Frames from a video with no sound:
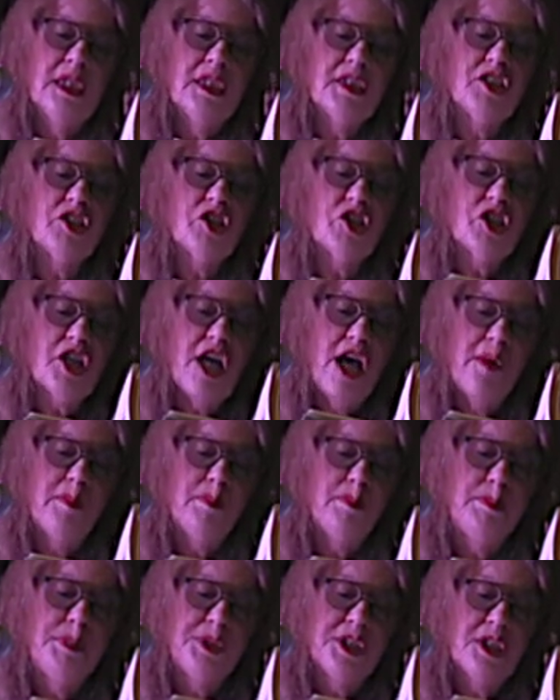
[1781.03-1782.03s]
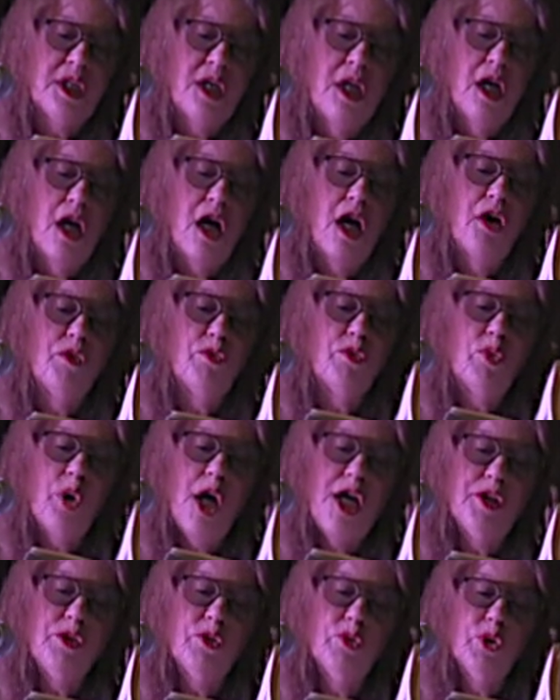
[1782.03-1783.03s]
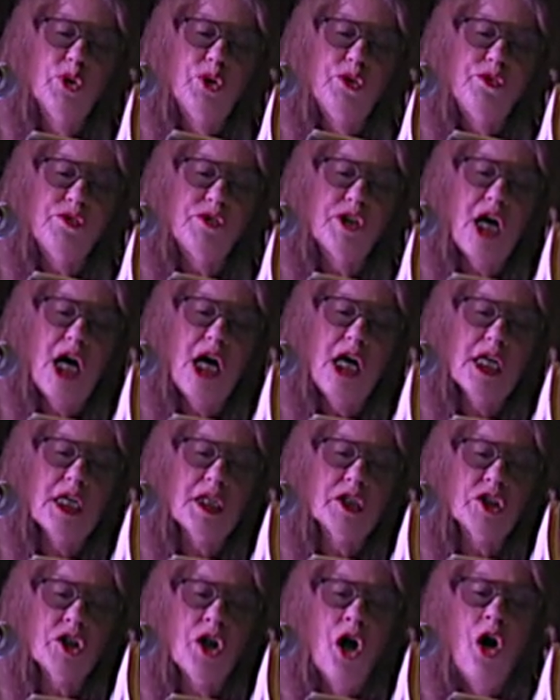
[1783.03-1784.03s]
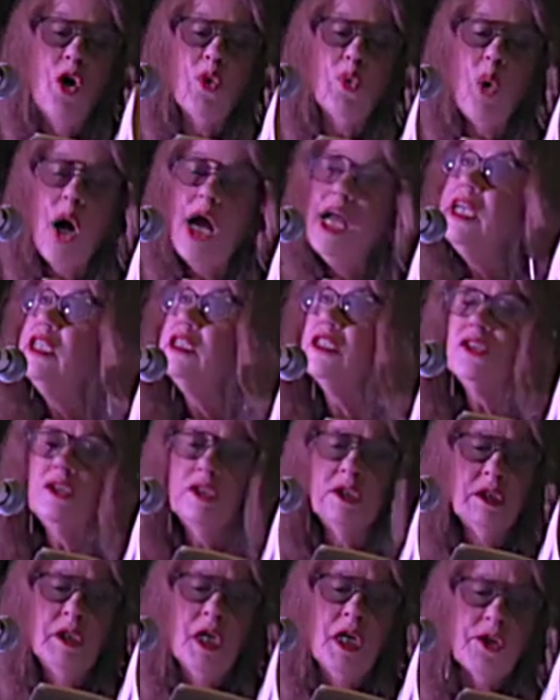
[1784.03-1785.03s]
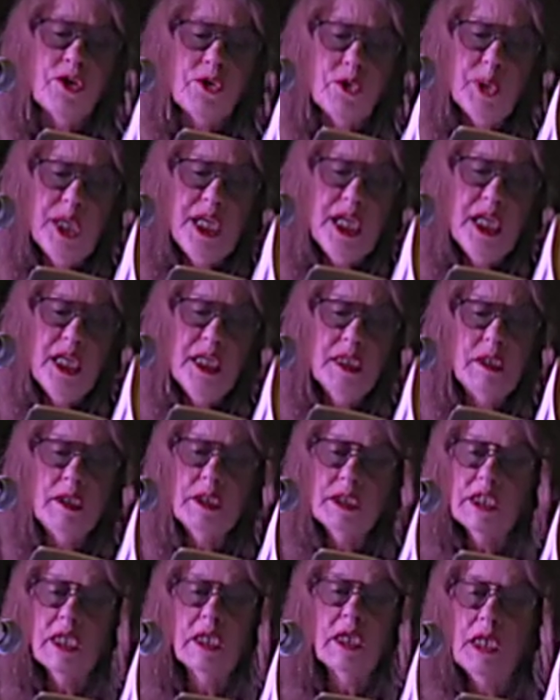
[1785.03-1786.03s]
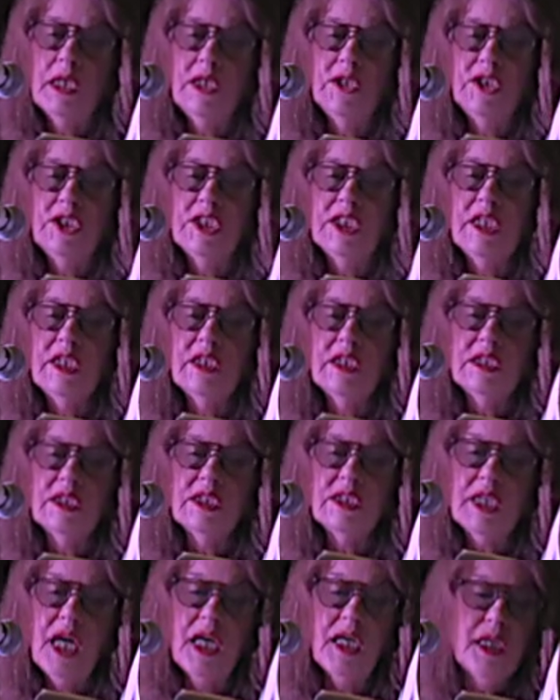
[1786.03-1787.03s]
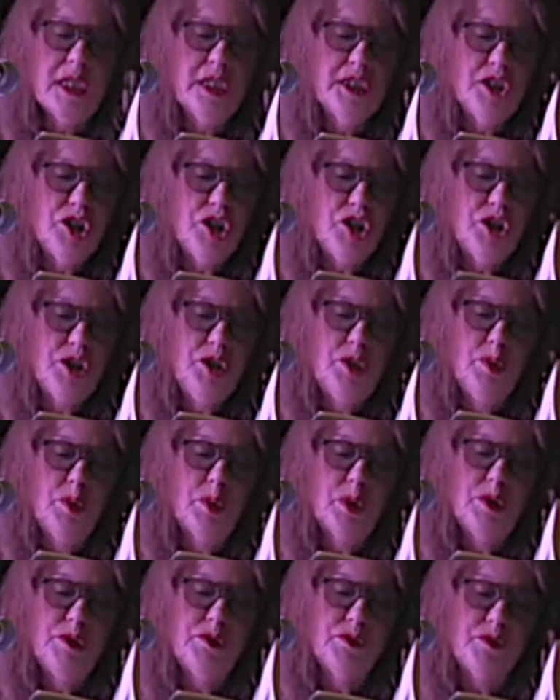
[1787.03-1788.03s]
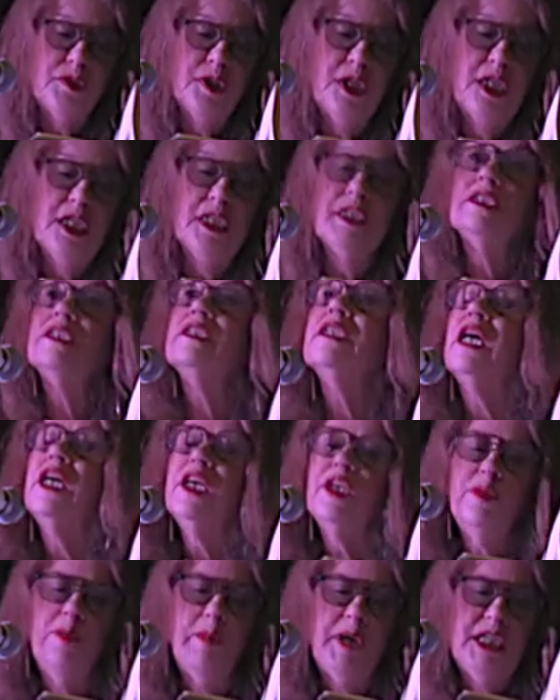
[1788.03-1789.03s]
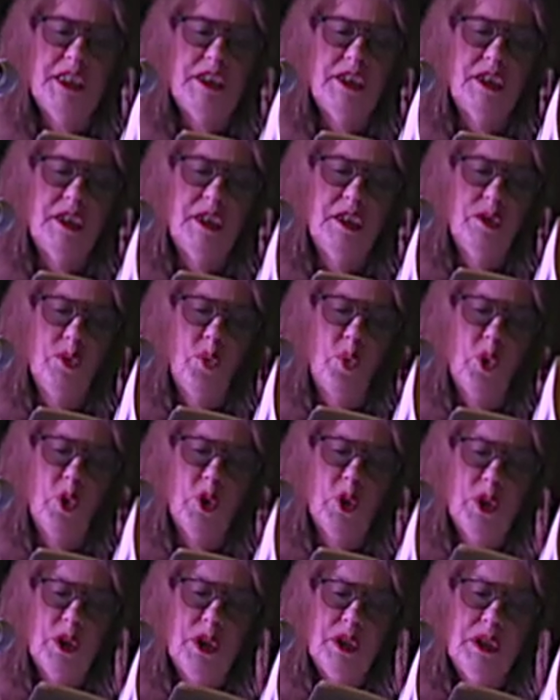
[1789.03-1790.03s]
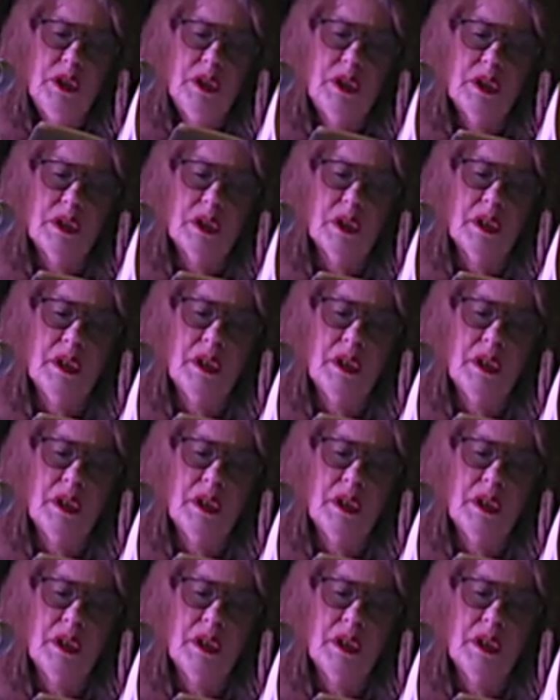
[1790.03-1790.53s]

Steps of red roof tiles rise on 3 hills enclosing the suckling she-wolf inside bastion walls.